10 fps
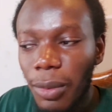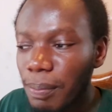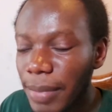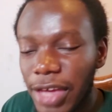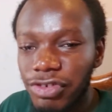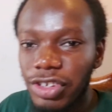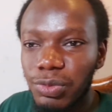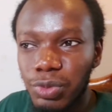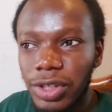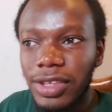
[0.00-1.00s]

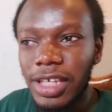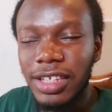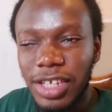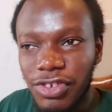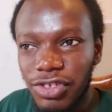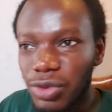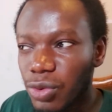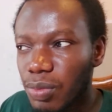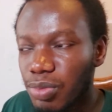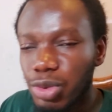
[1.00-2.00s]
merging with a
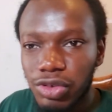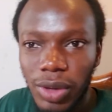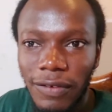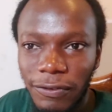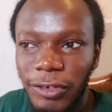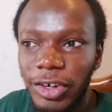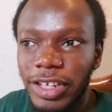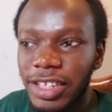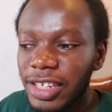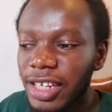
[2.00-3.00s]
digital mutual
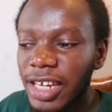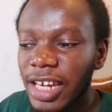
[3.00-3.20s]
fund